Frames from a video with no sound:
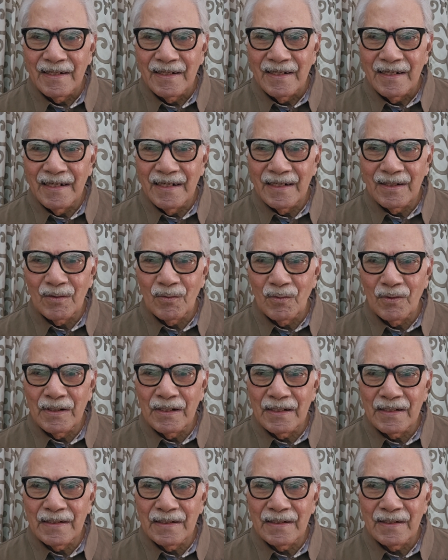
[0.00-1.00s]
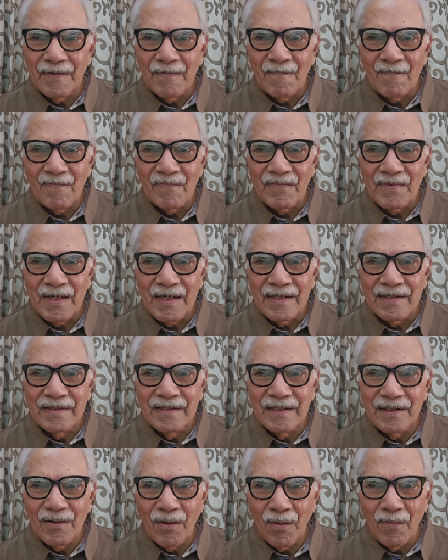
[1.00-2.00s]
including
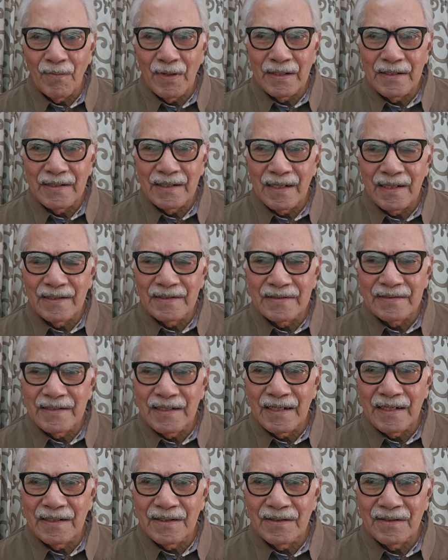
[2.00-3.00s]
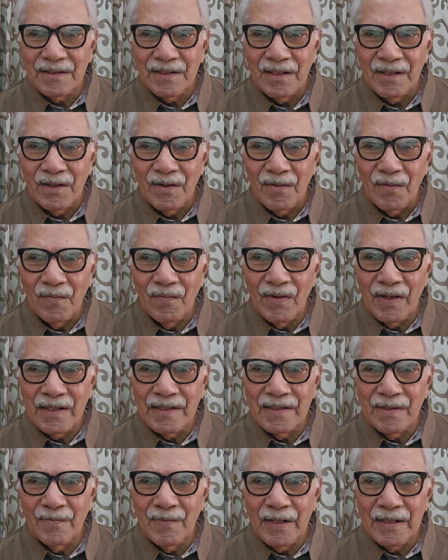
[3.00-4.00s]
the raw material stage, where
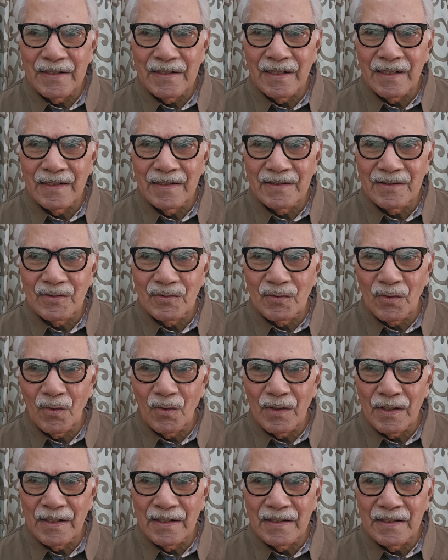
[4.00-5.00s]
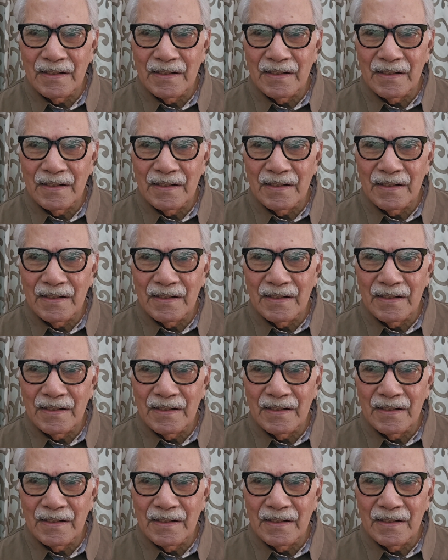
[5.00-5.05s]
the material is stored in